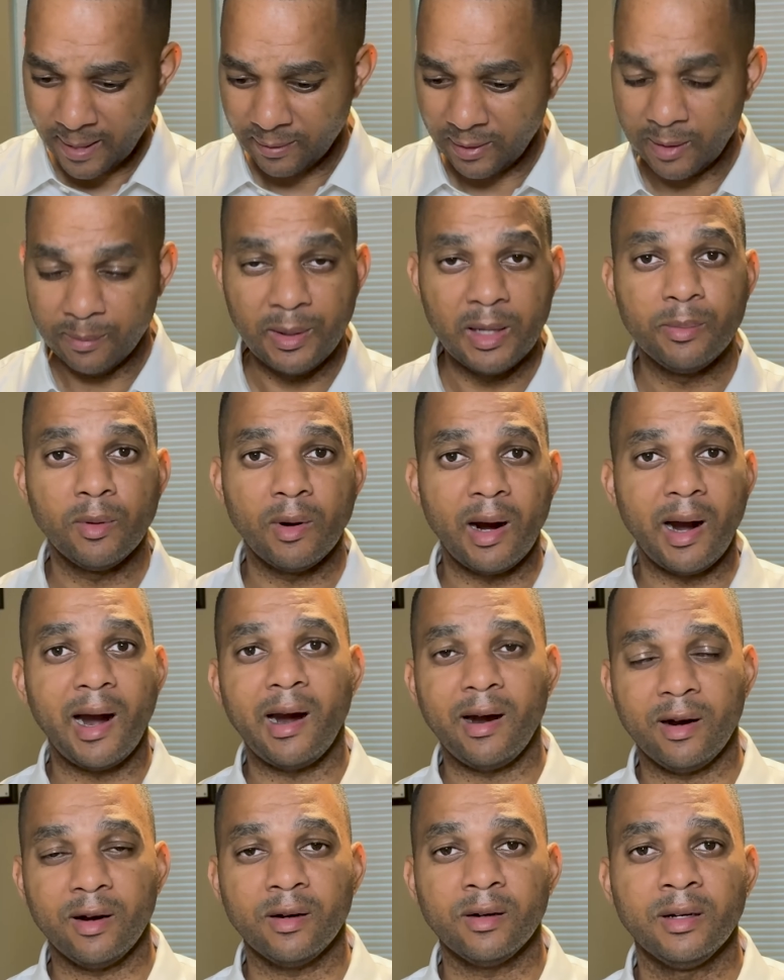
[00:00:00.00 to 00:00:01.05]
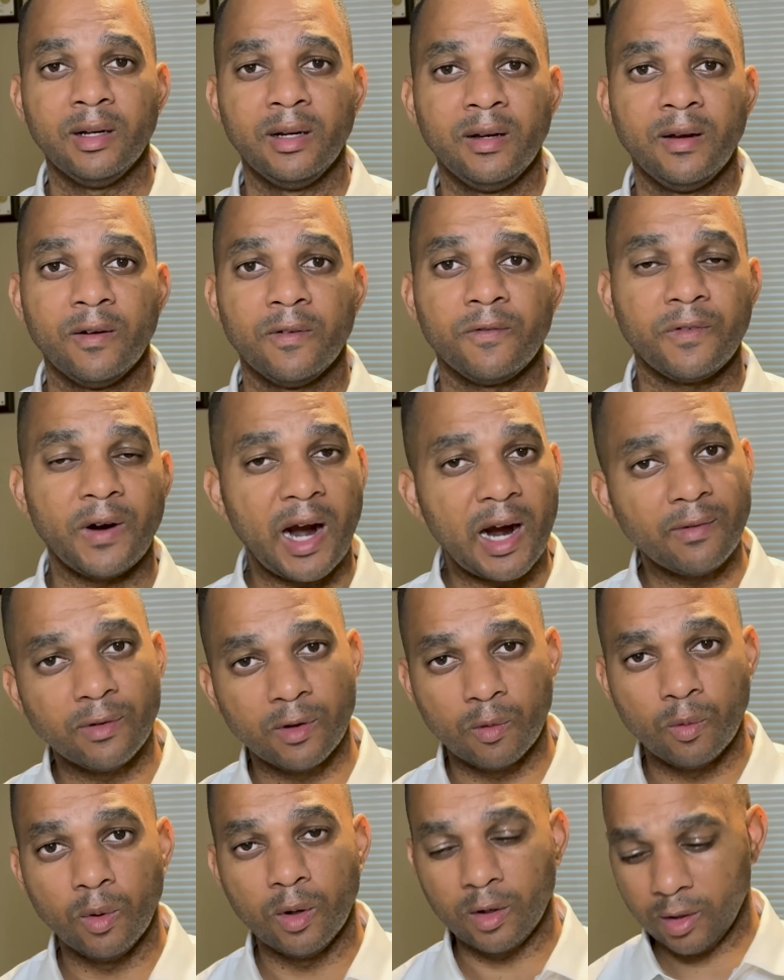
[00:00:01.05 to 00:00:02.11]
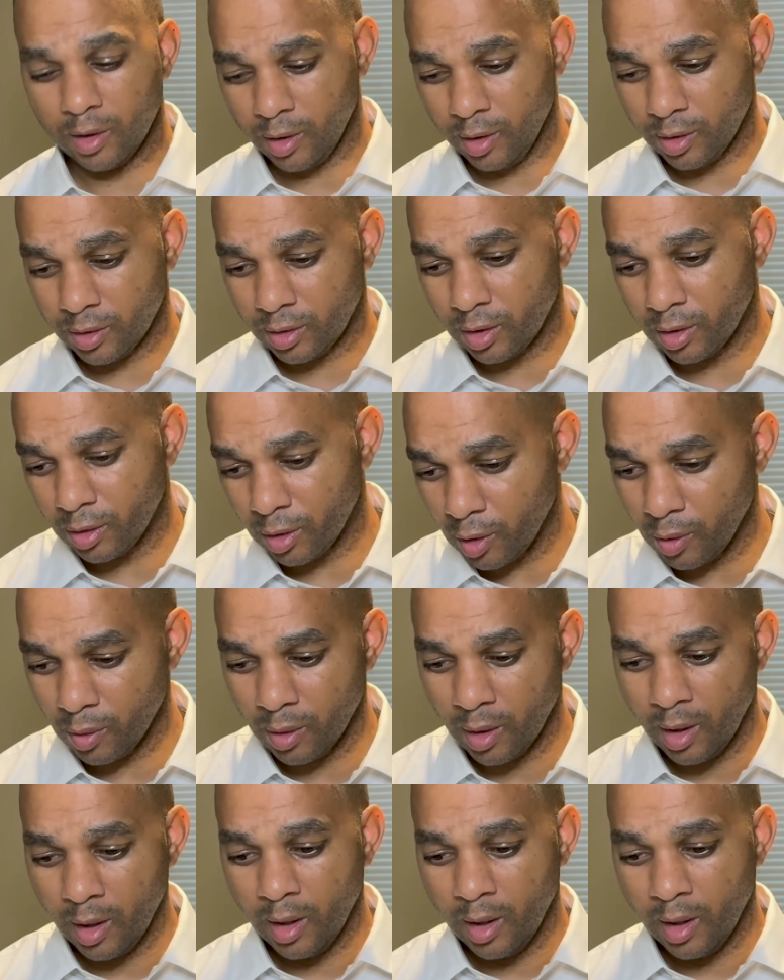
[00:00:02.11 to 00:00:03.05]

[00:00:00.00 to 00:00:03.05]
that people hire Fiverr workers to do: